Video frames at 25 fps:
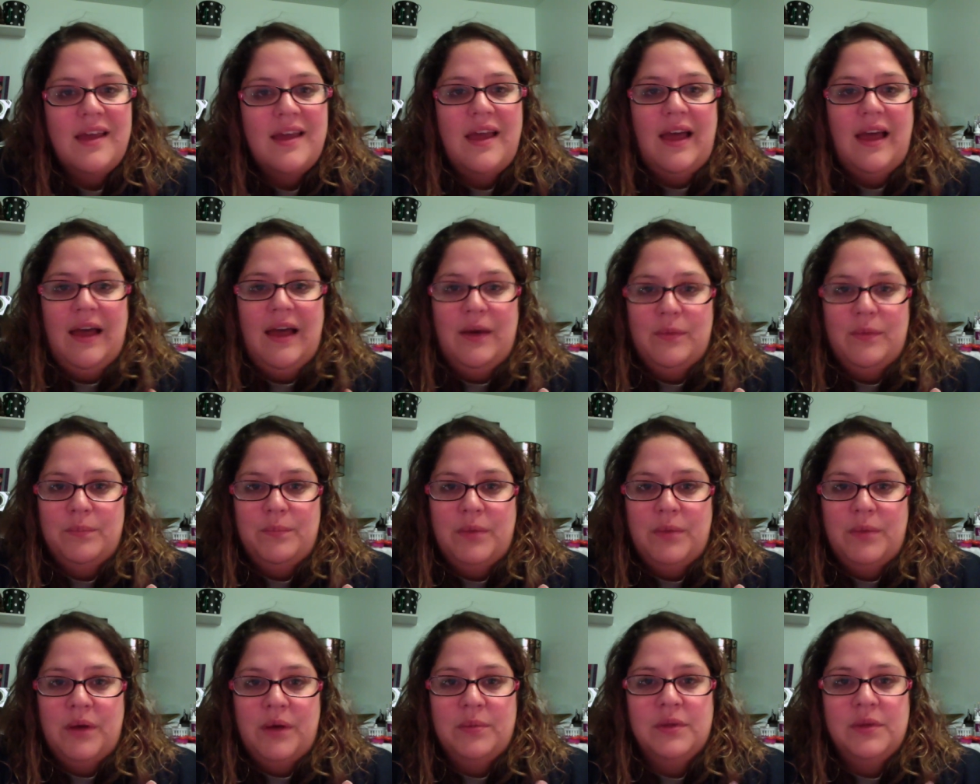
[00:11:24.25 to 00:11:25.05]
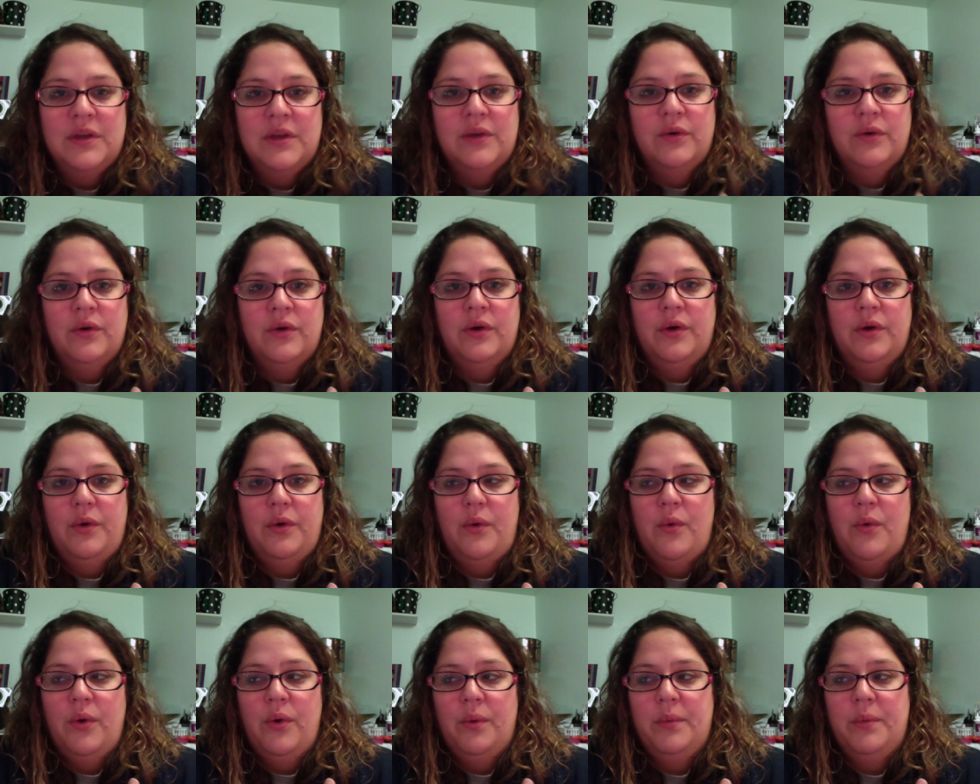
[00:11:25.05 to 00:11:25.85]
out in public
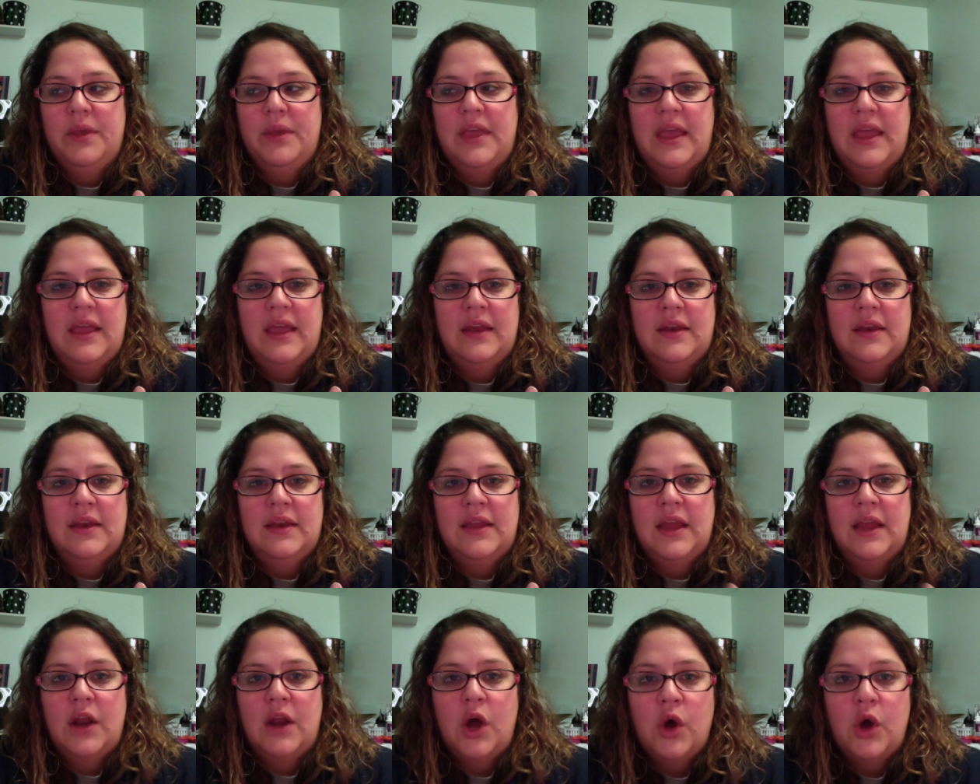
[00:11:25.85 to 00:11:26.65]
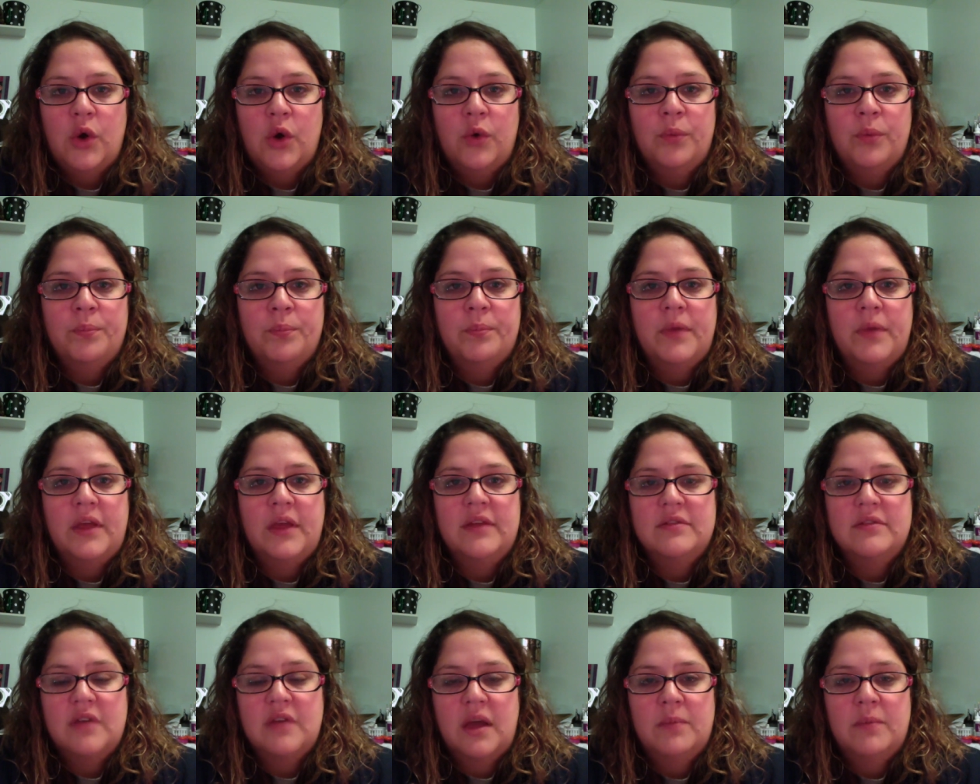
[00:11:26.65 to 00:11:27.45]
or we can't get home in
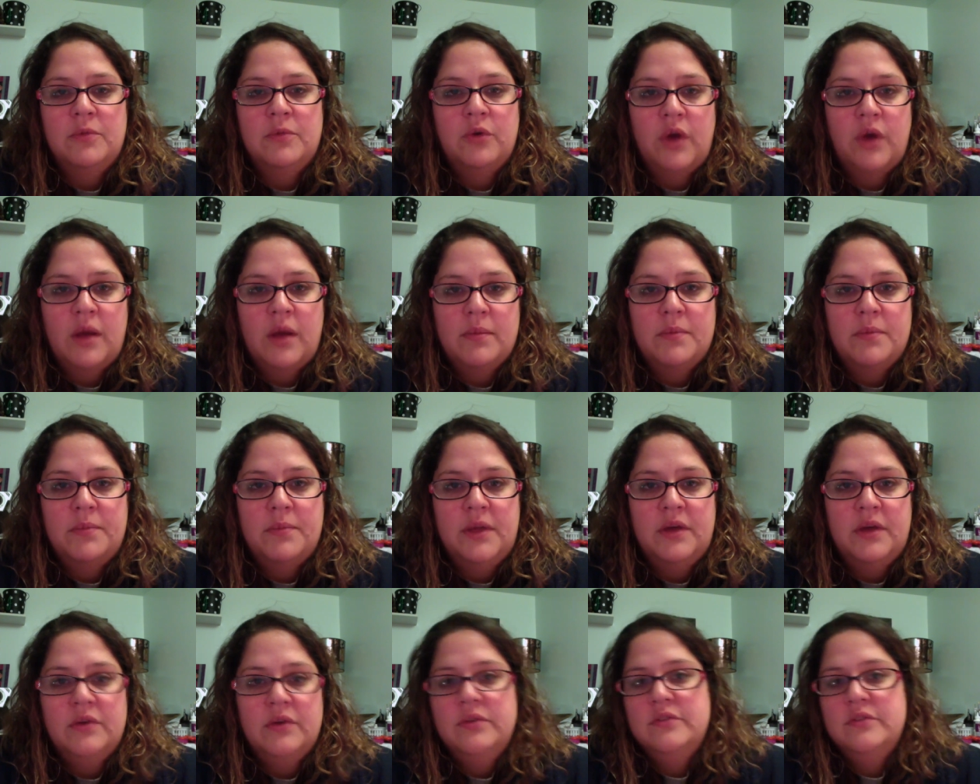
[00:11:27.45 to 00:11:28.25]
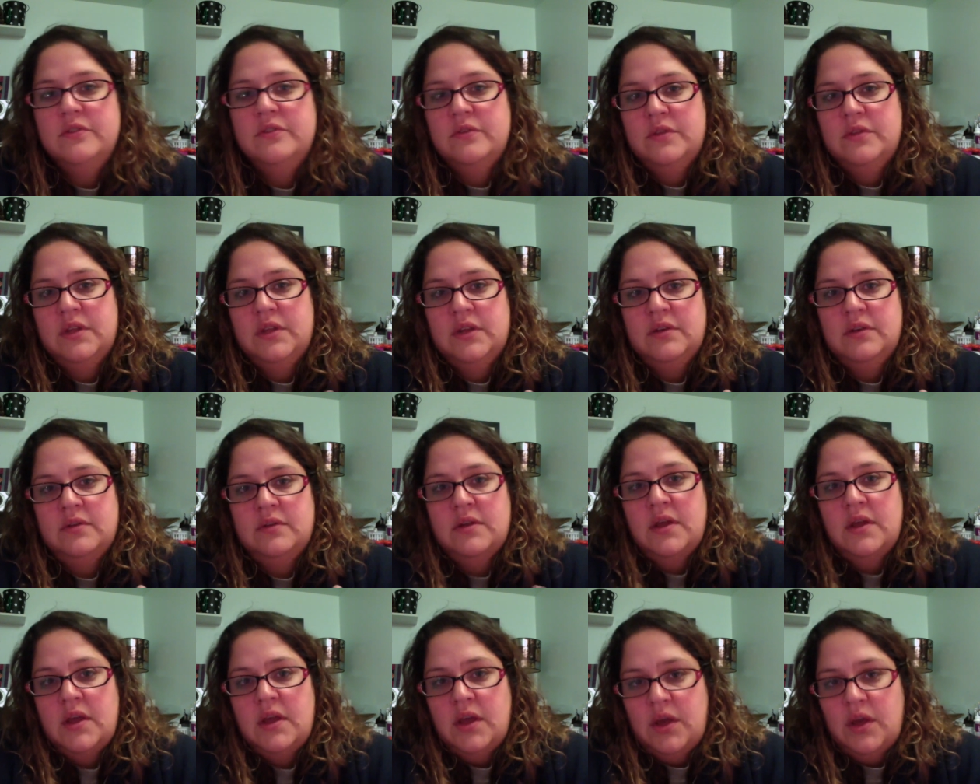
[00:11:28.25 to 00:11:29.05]
time to grab a meal, and so then
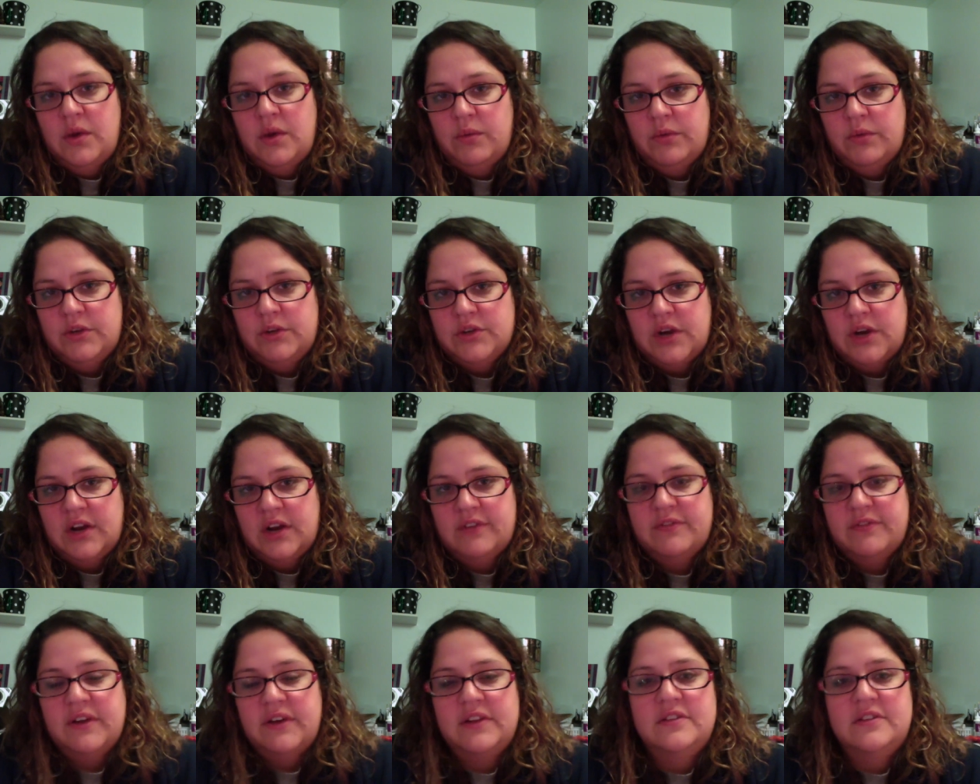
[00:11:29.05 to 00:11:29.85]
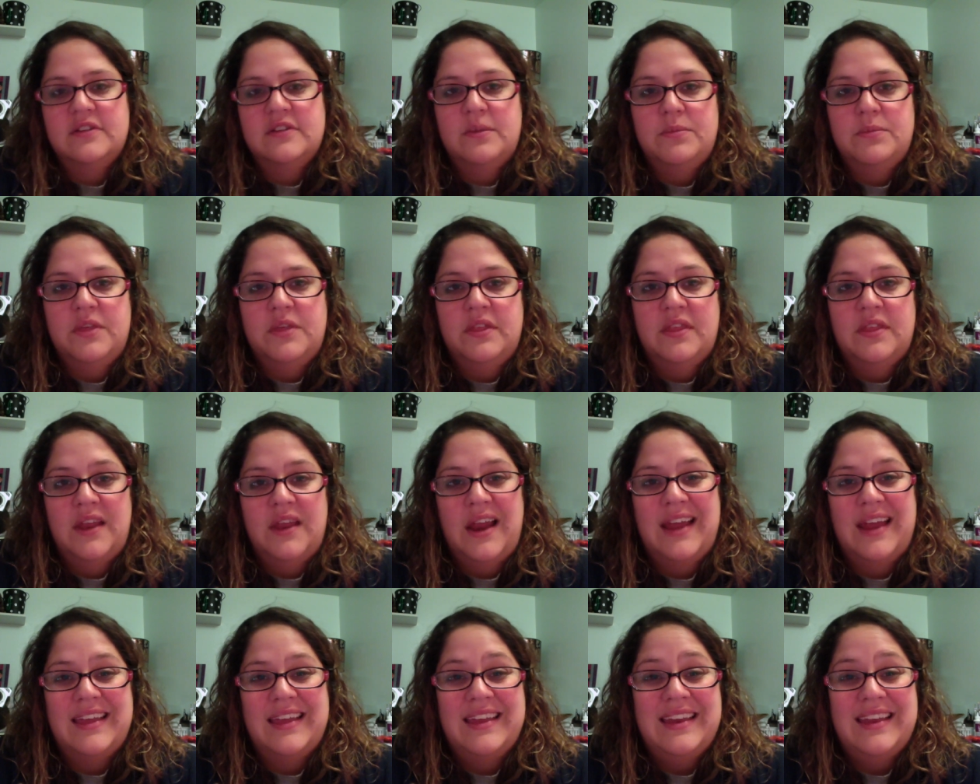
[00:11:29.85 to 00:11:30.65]
we try to find something that
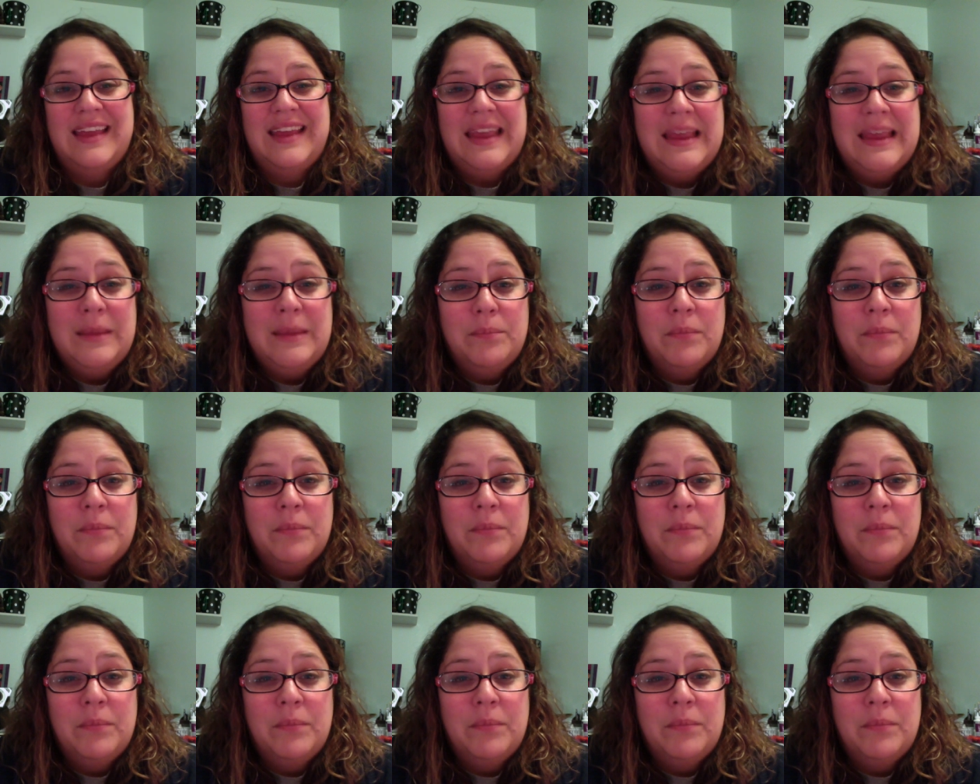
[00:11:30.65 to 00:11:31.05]
I can eat.